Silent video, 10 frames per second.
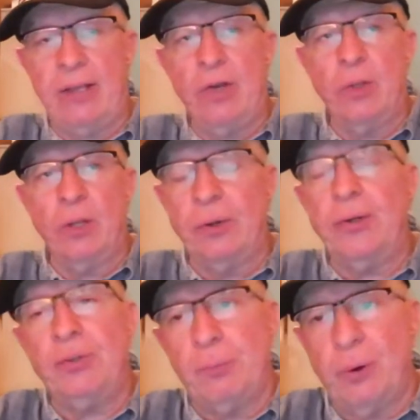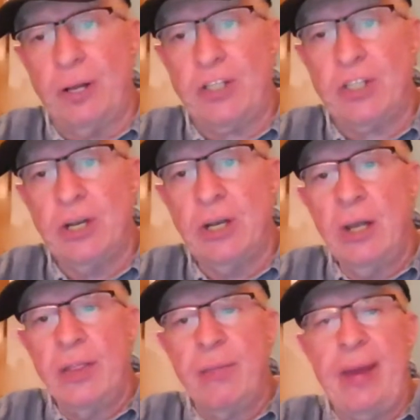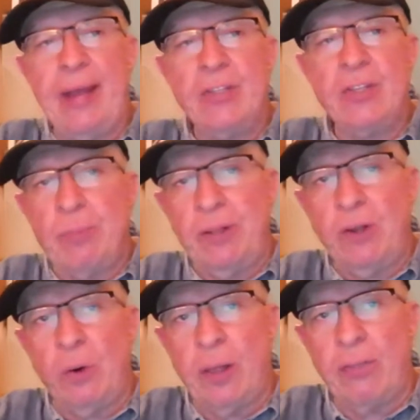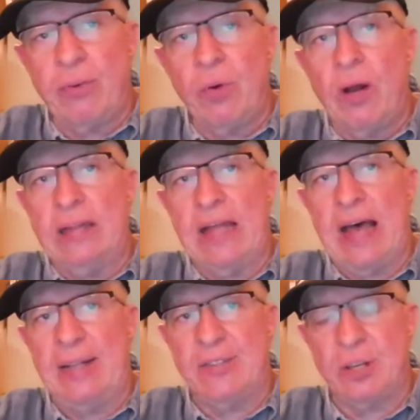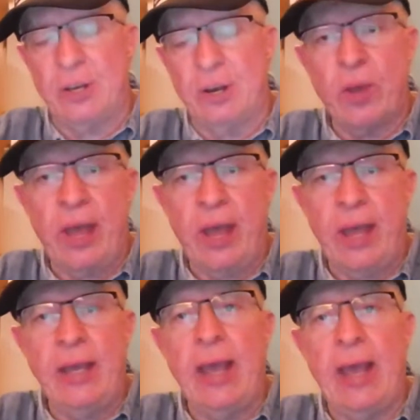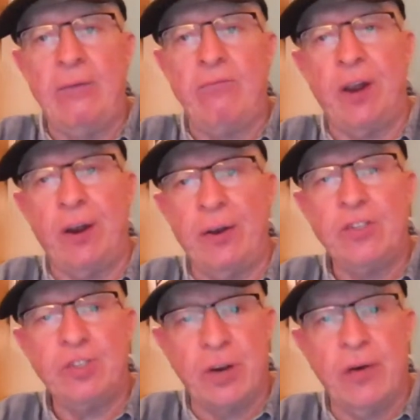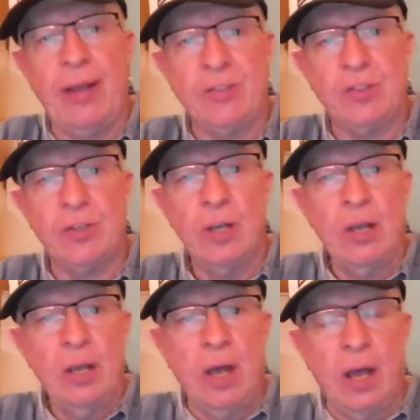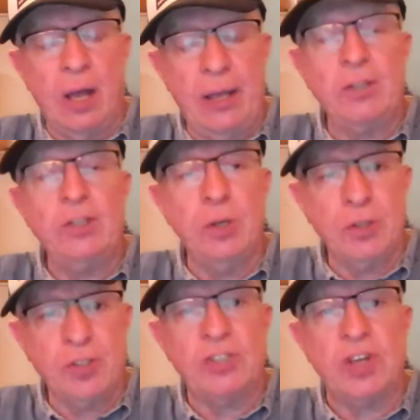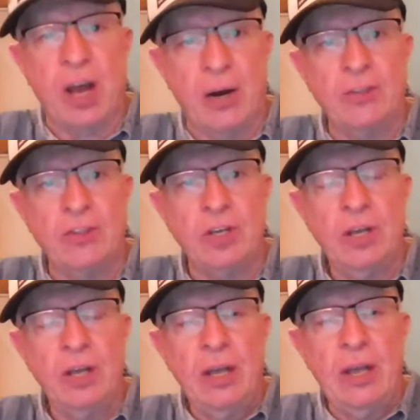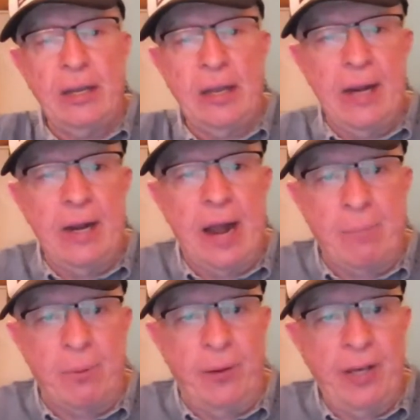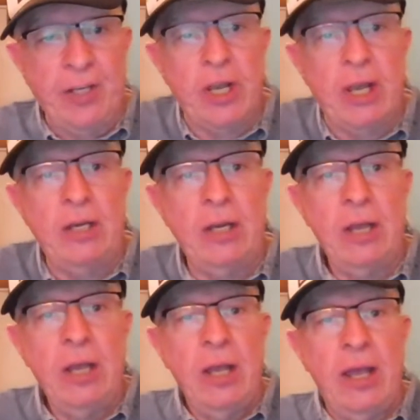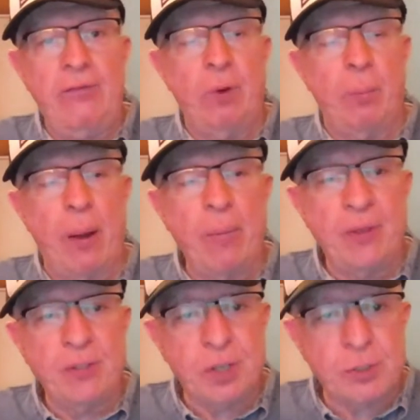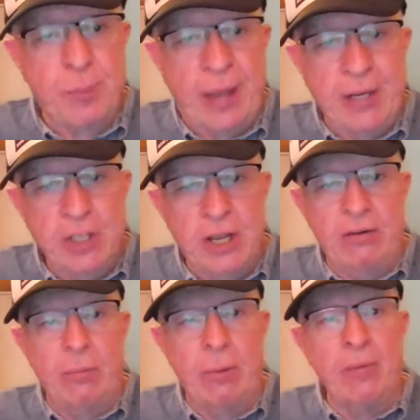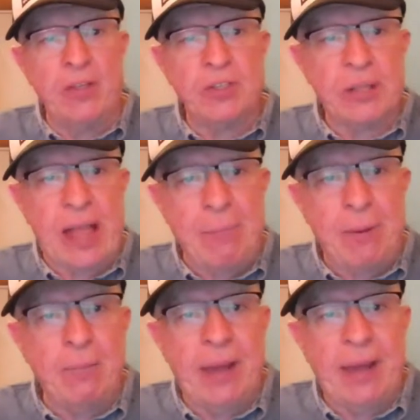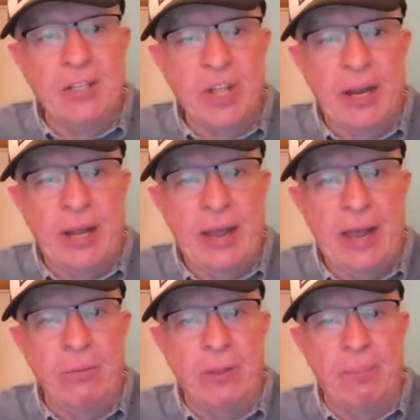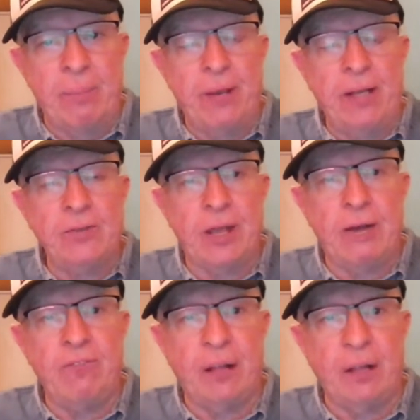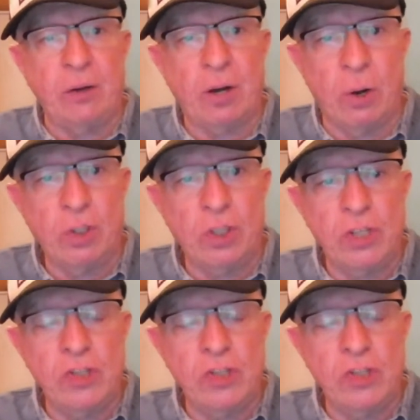you alluded to, Butch, the man's been going through a lot. Okay, he had very serious issues, his heart, and he had an operation. And remember the suspension, remember the slapping match that he had with a Big Ten fellow coach,